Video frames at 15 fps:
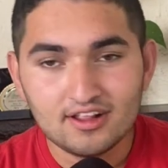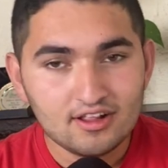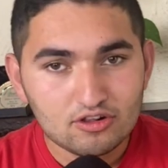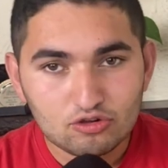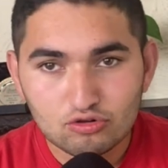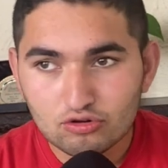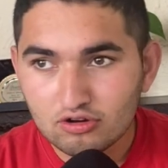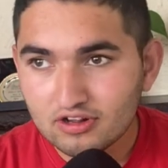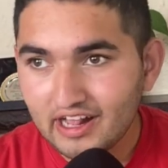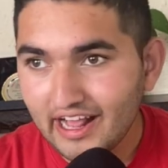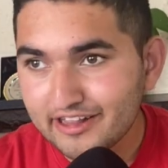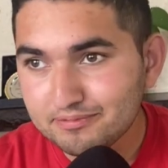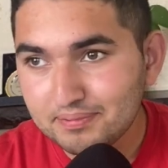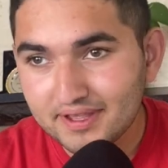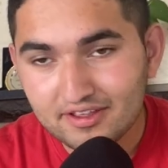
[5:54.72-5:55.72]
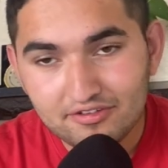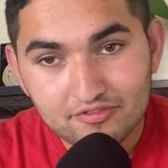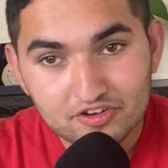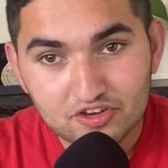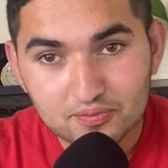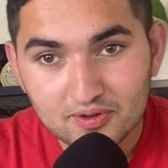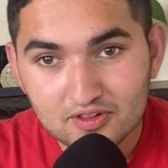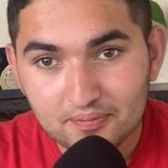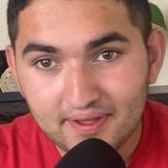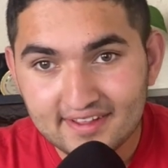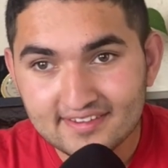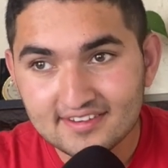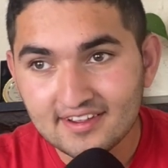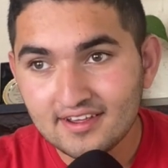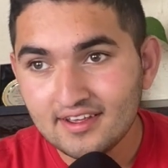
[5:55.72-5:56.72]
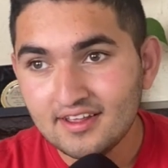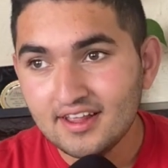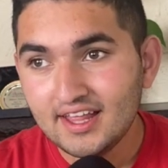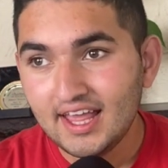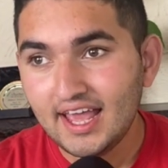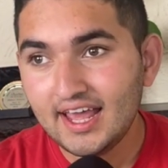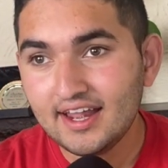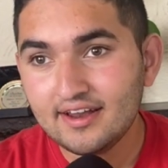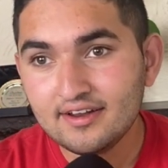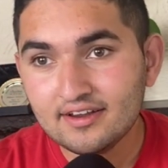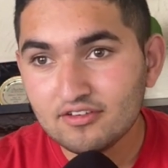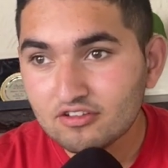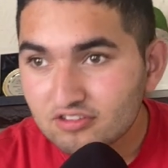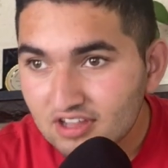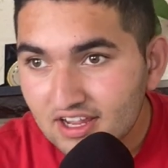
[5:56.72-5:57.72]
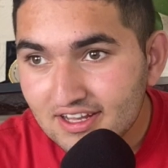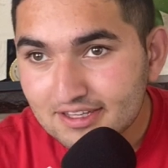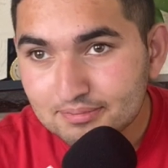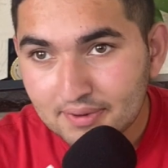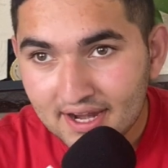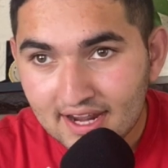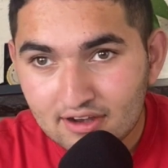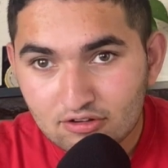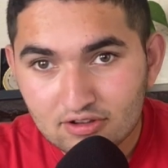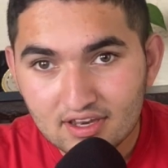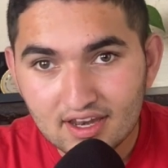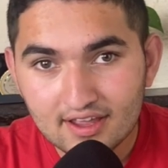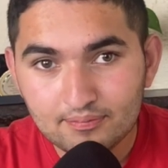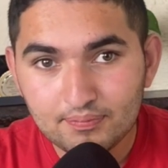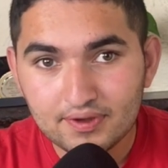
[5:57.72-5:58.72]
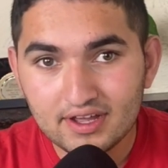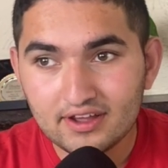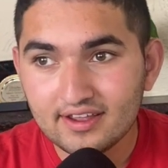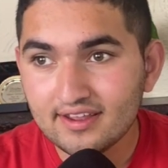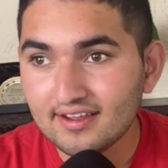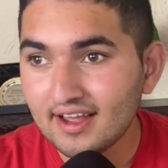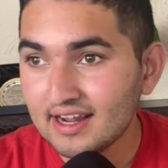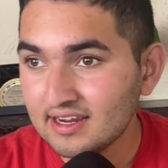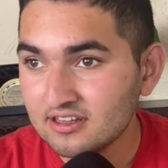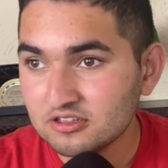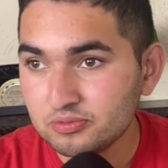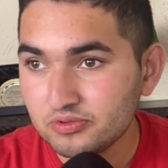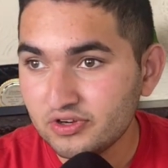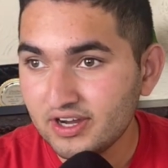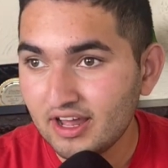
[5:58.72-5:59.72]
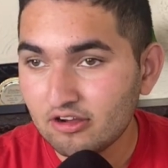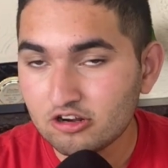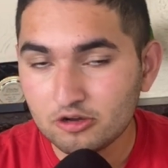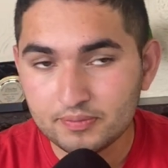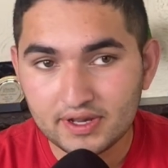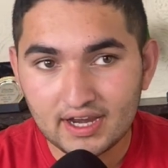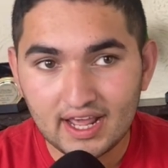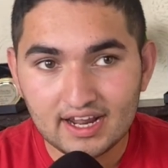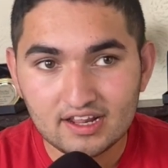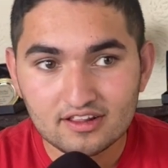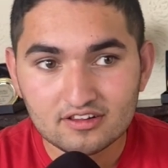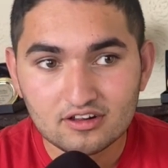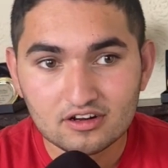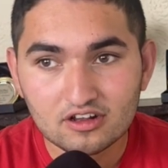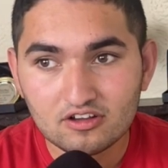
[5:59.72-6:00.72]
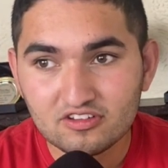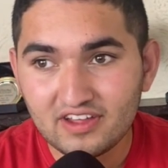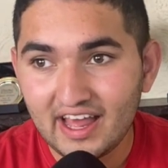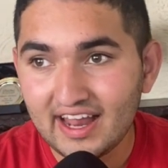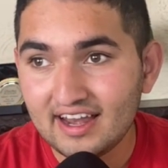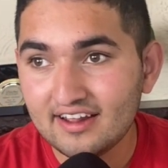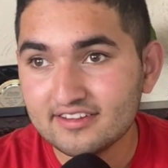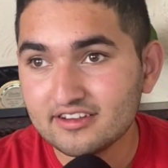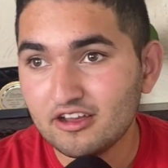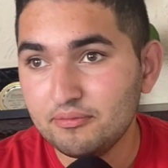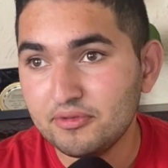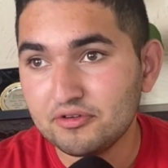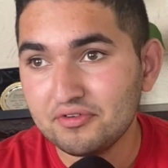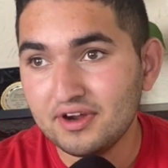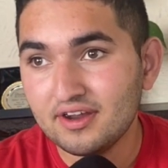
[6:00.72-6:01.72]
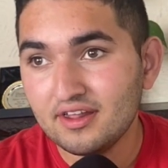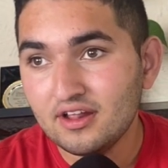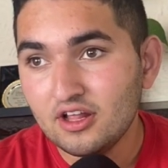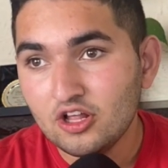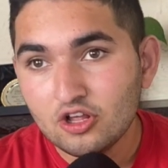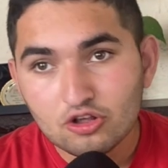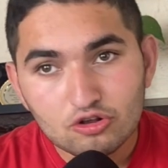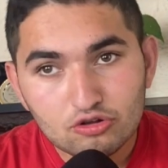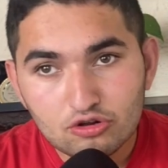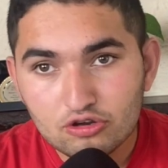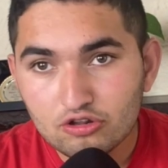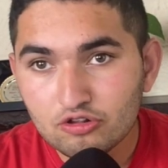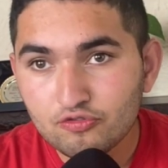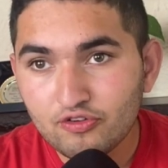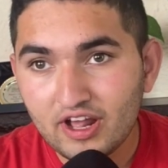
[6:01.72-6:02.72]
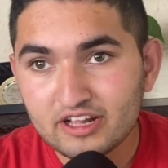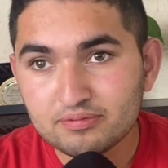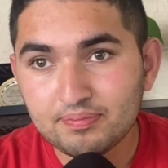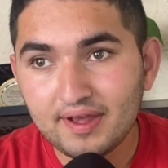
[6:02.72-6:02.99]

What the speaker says: Good luck, Aspi. Wish him all the best. And it was Inter Milan looking like, but Atletico Madrid have come in, and he's going to go to Atletico Madrid. Good news for Aspi.